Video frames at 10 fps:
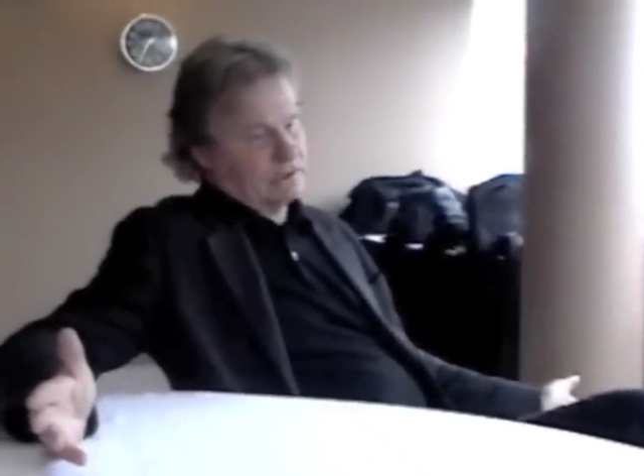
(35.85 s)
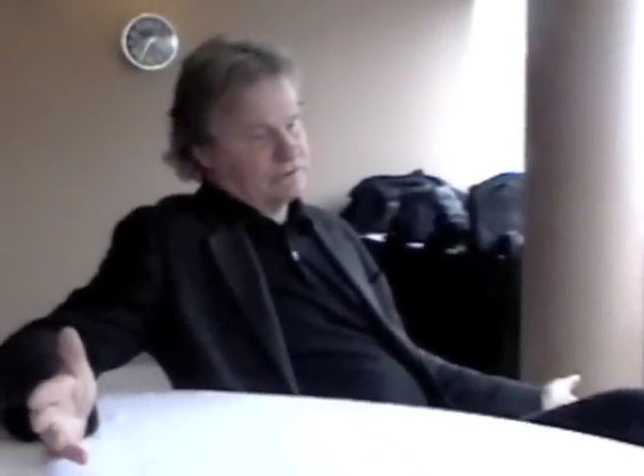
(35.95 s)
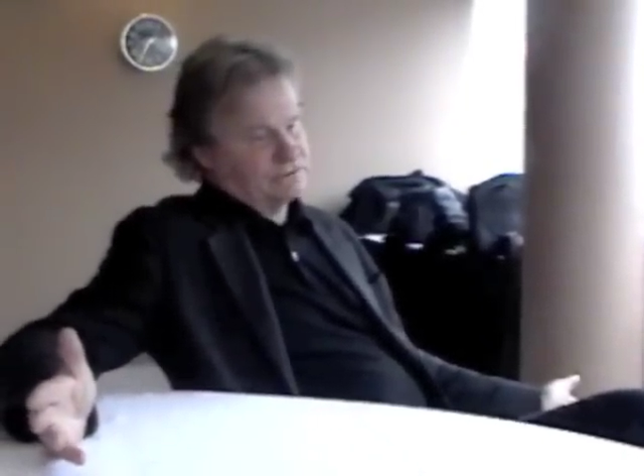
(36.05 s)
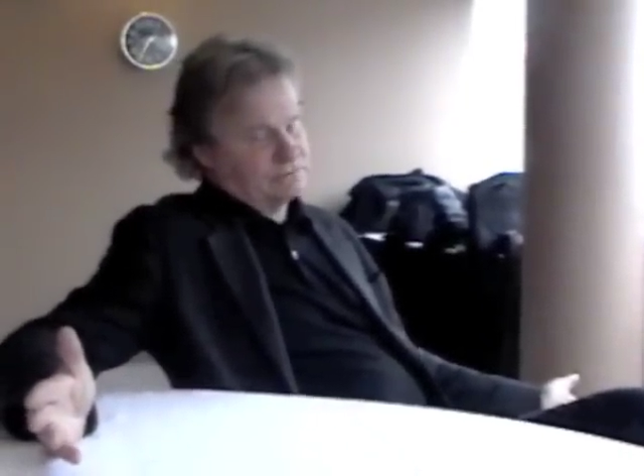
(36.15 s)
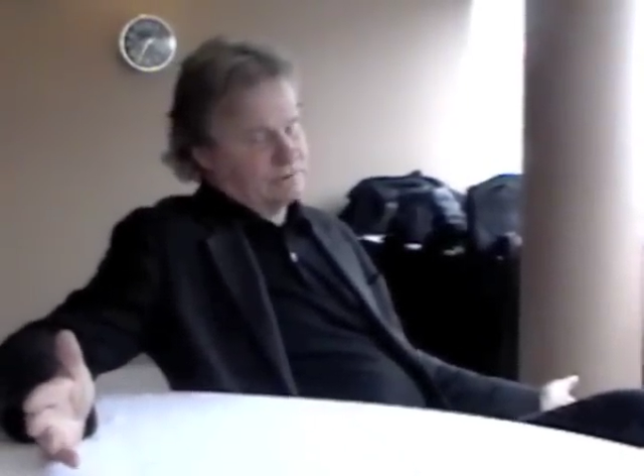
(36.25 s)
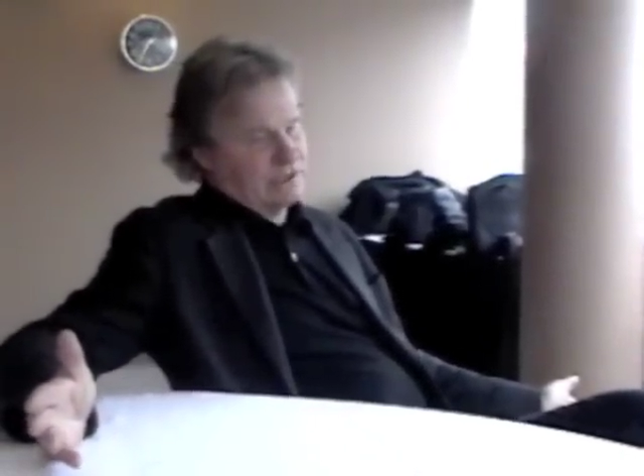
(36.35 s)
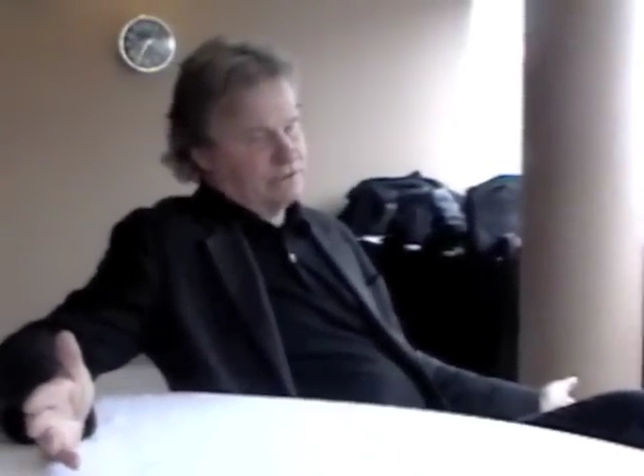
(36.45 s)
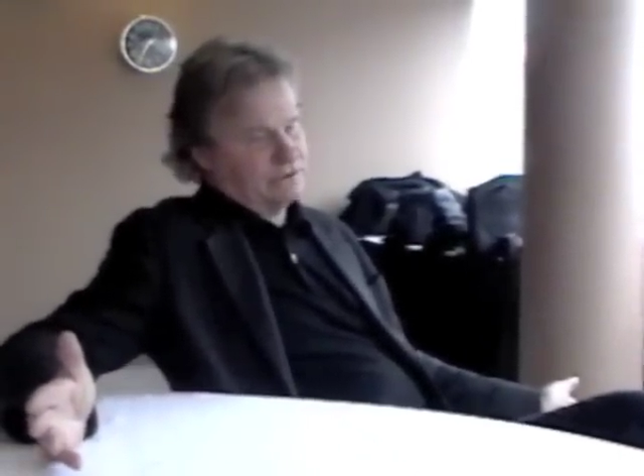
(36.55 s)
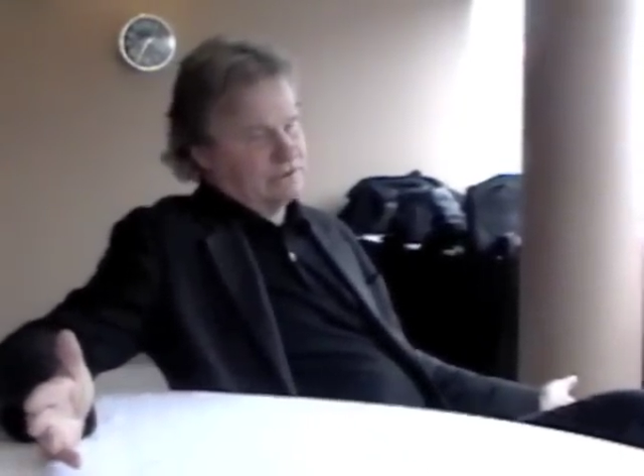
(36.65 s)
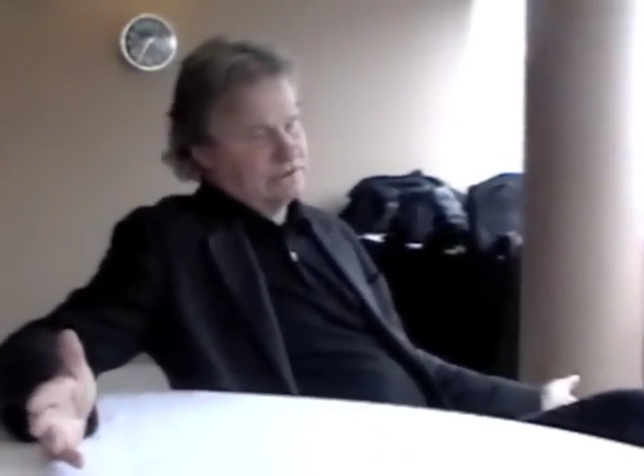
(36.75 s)
cultural
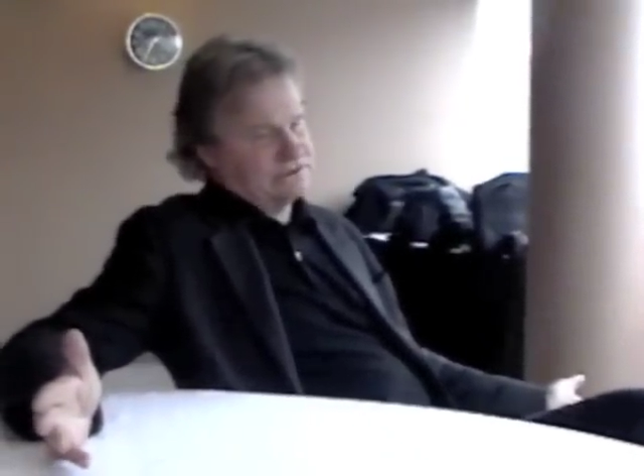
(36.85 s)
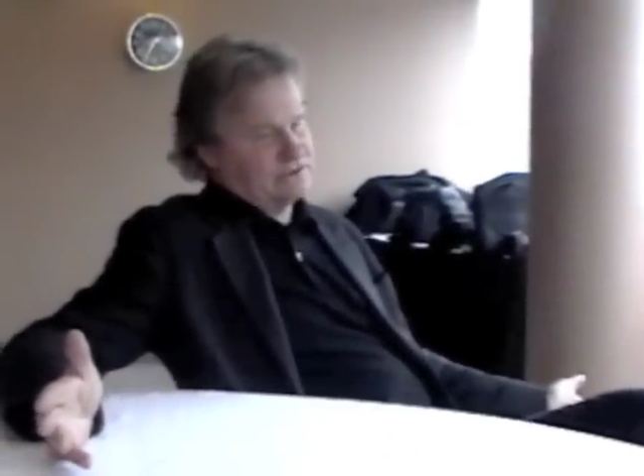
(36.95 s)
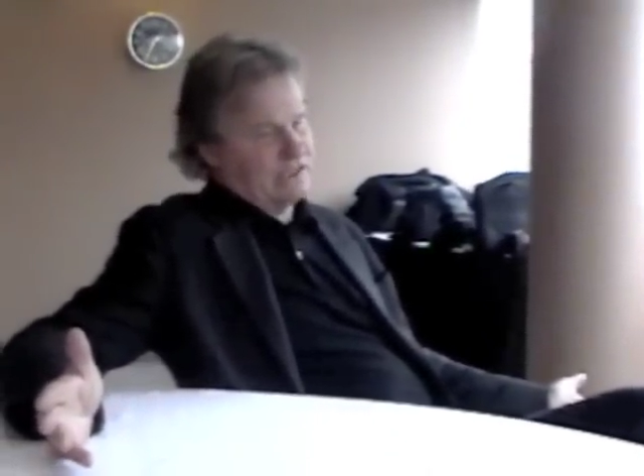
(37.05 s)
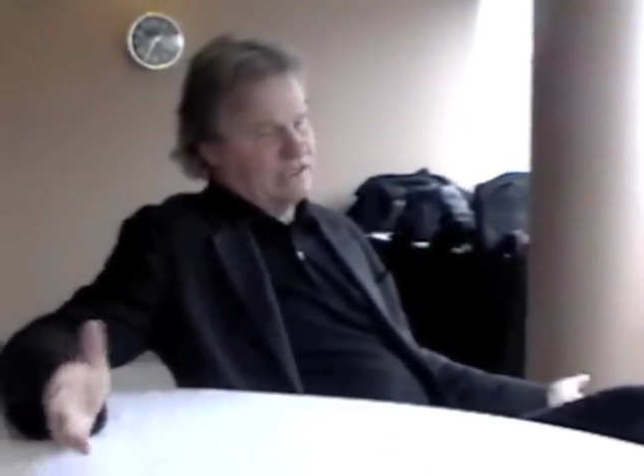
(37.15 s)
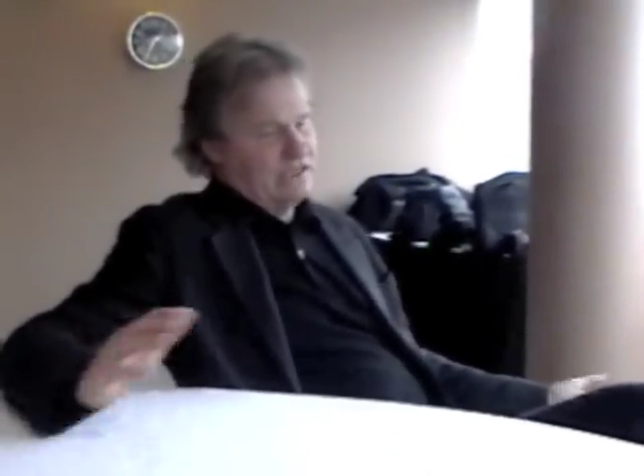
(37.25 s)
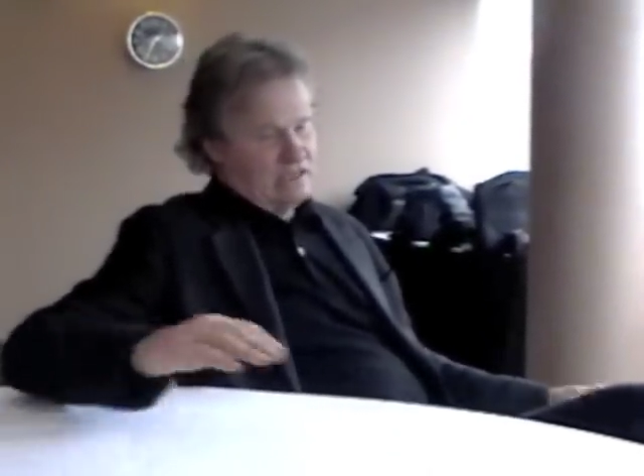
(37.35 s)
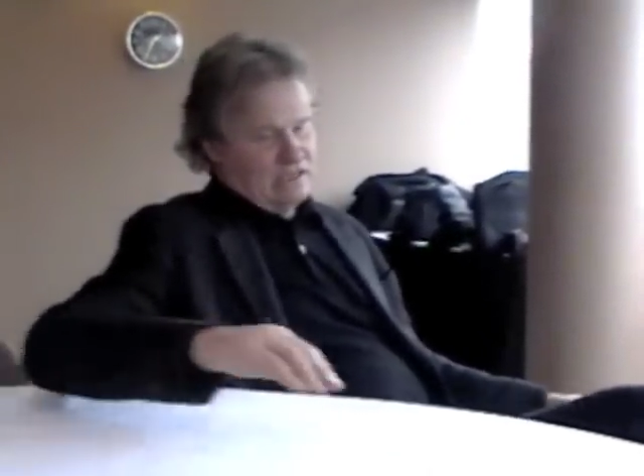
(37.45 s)
priorities, so that